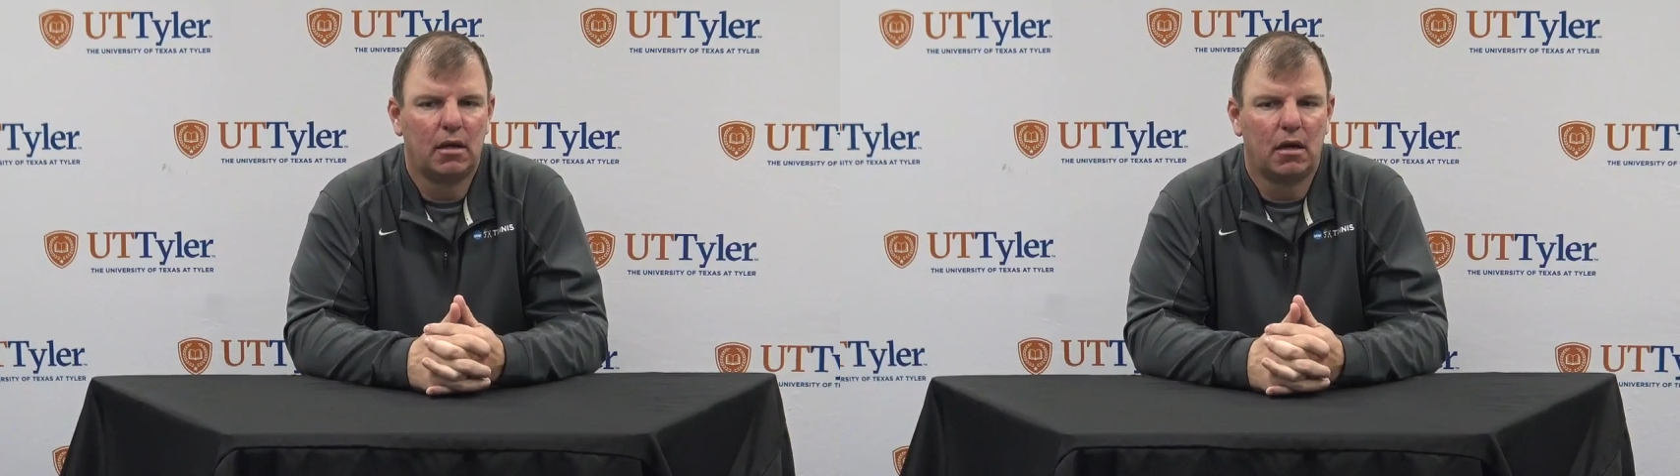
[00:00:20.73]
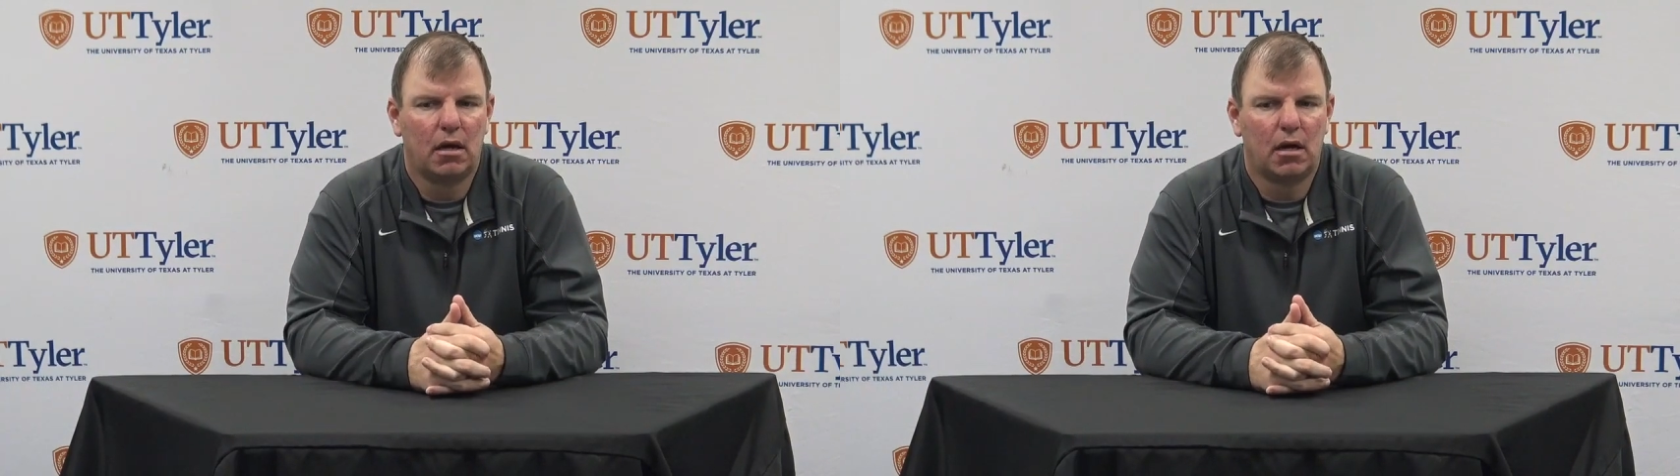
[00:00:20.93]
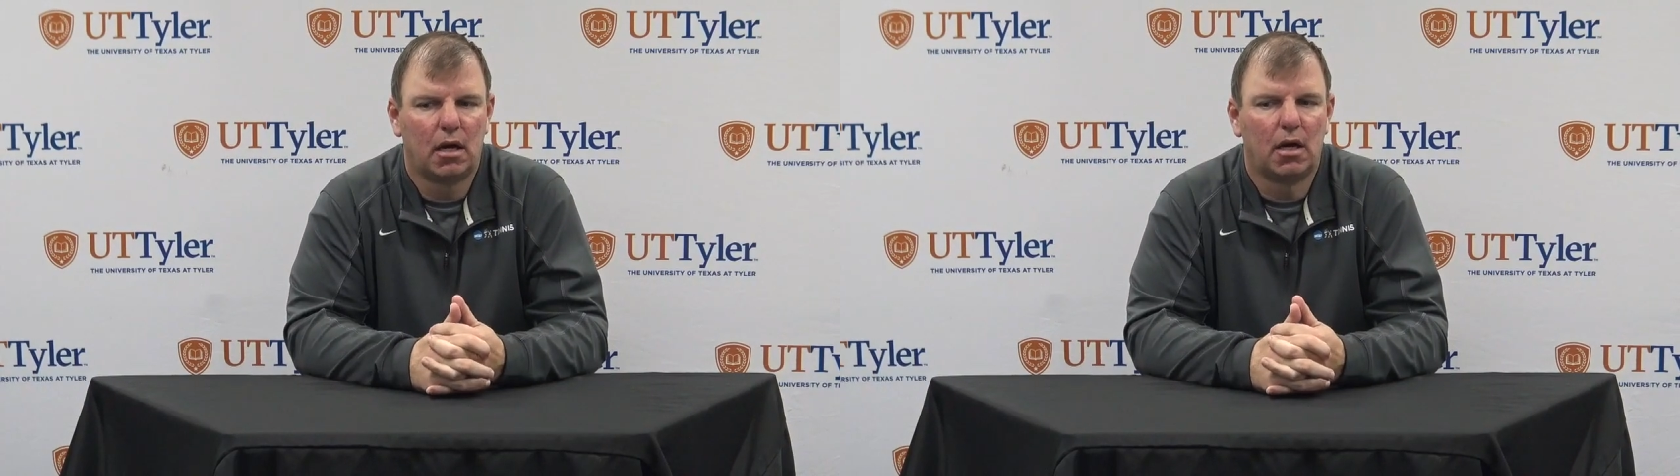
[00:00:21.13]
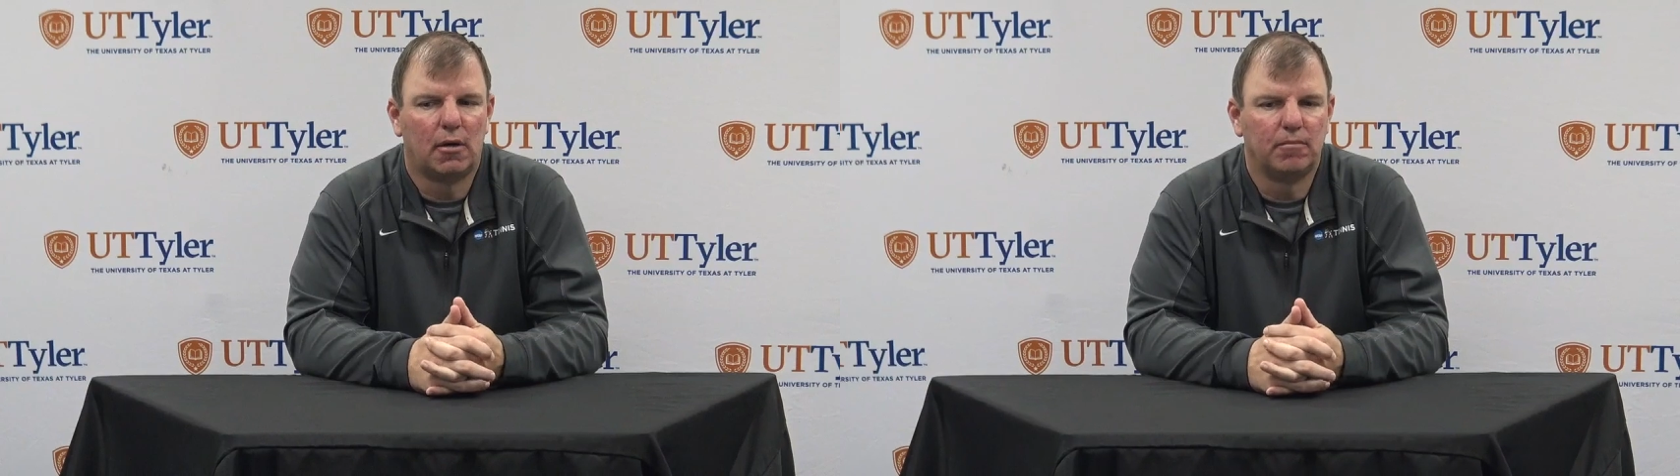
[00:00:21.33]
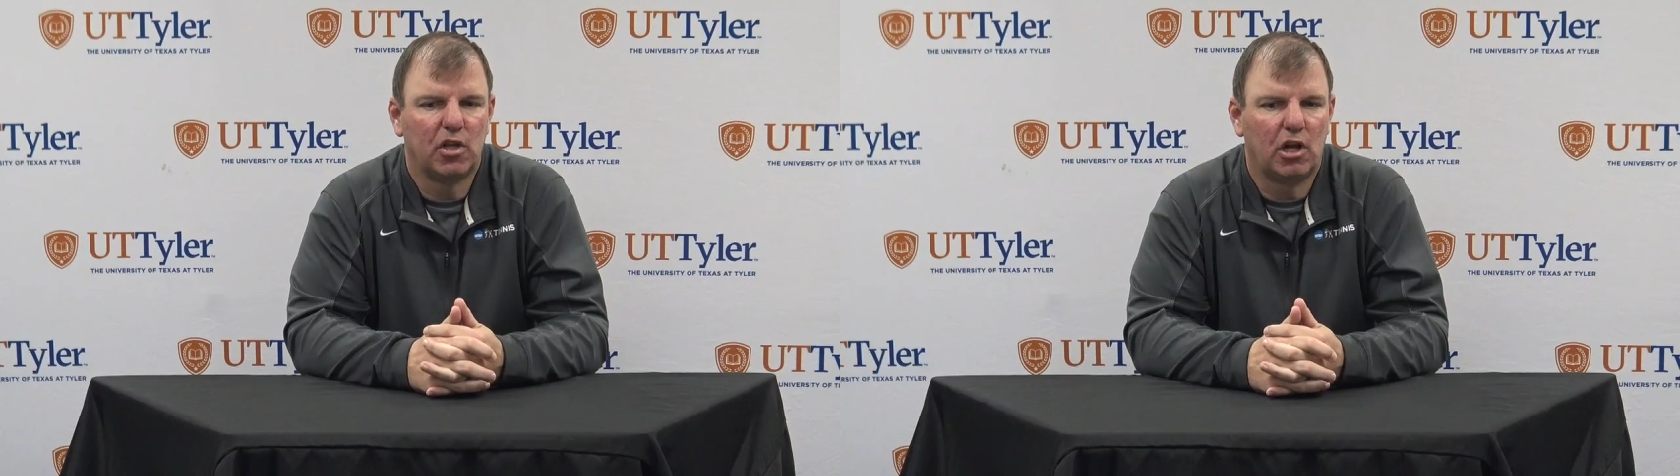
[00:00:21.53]

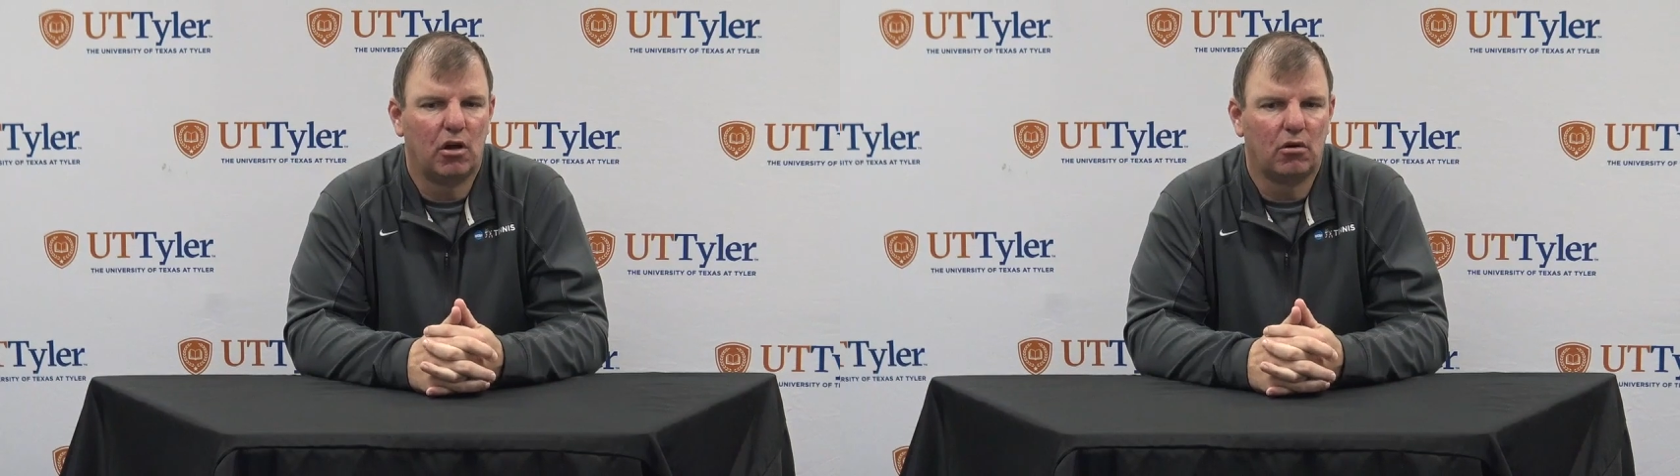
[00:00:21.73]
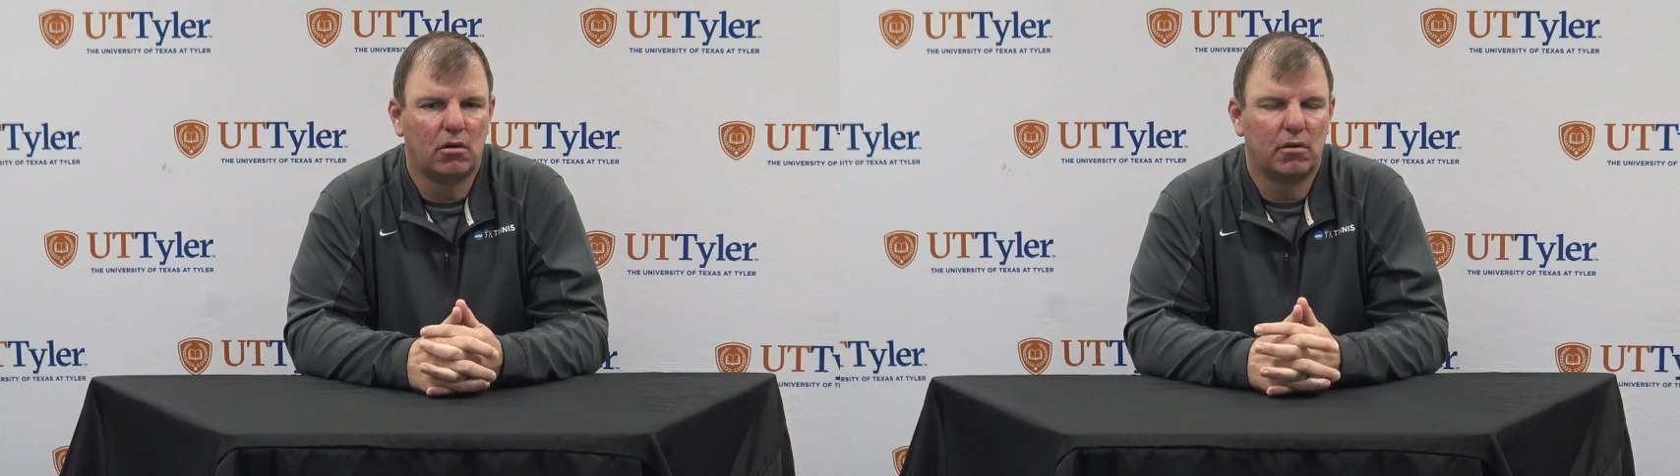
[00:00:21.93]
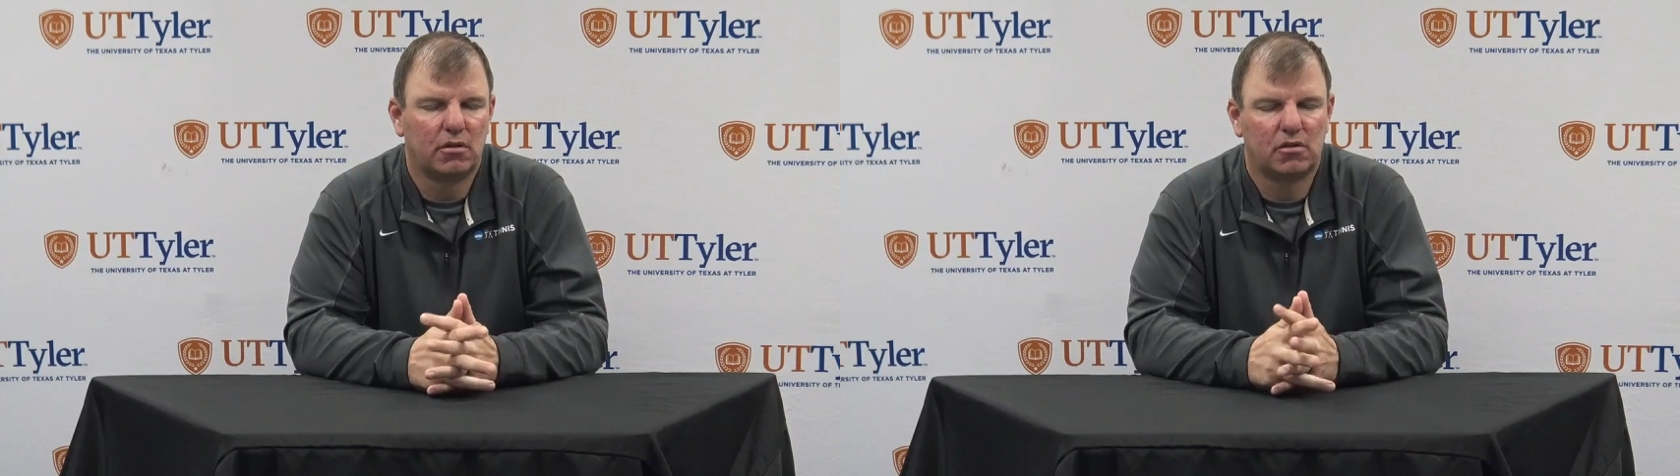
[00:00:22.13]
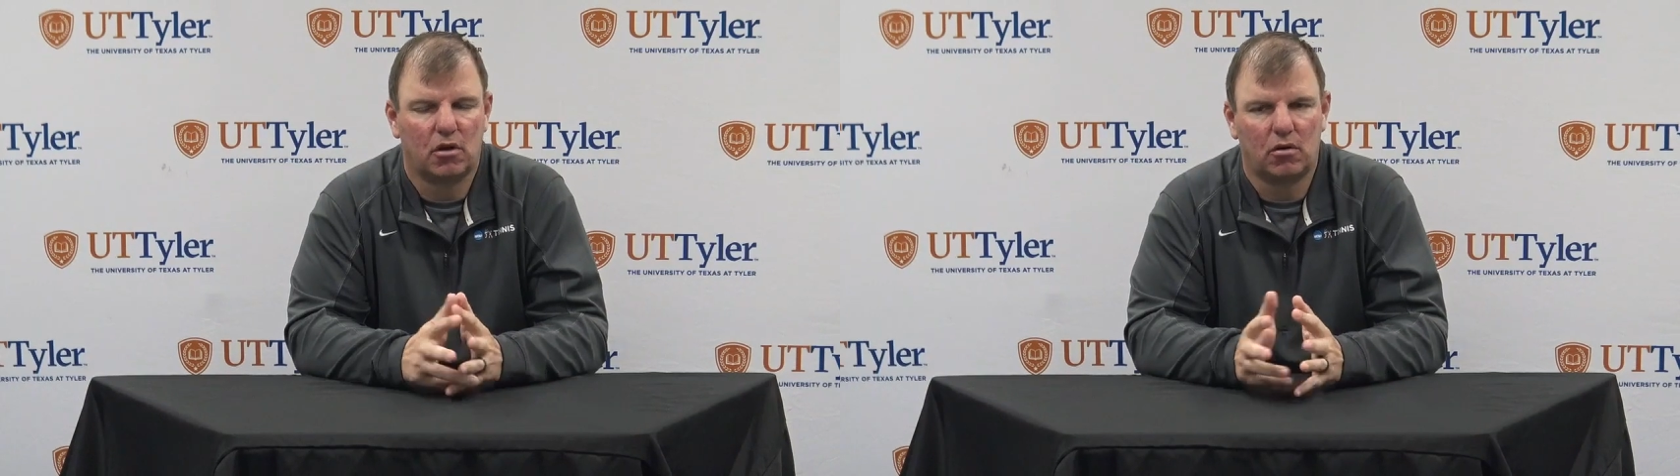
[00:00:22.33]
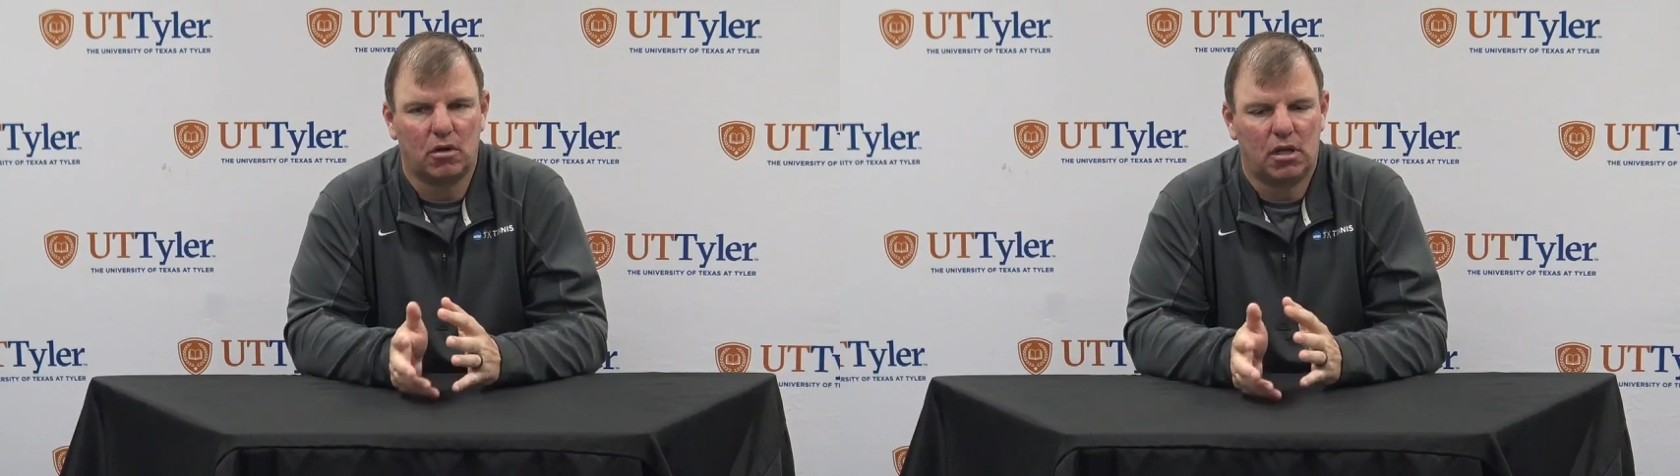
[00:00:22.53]
You know,
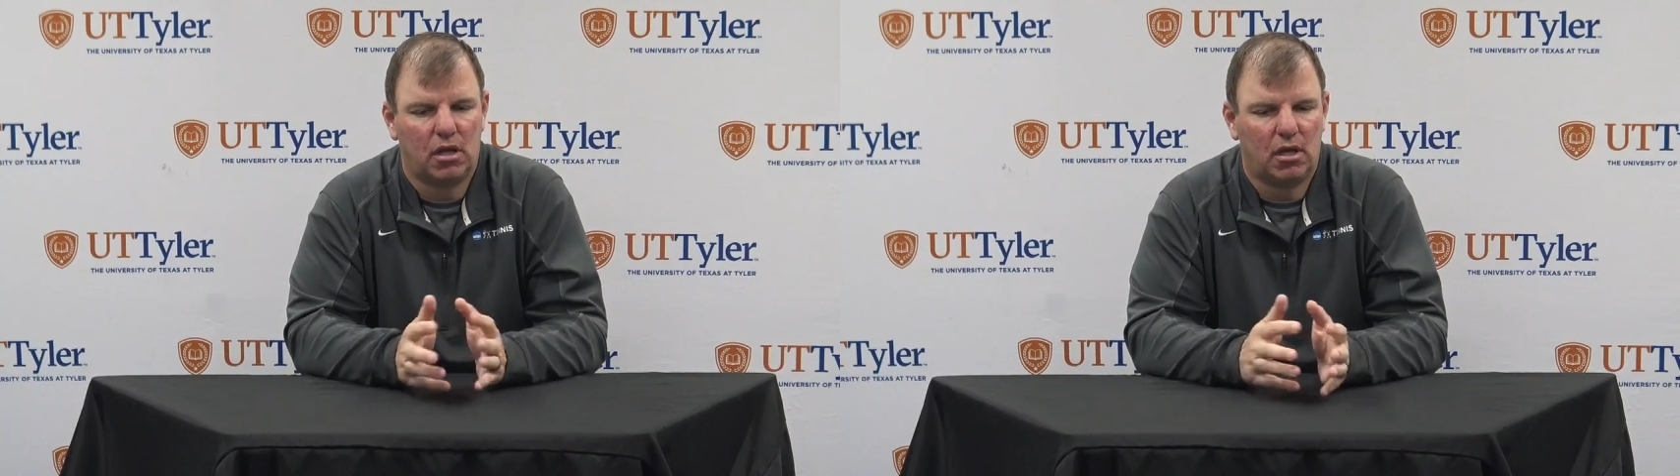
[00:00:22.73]
so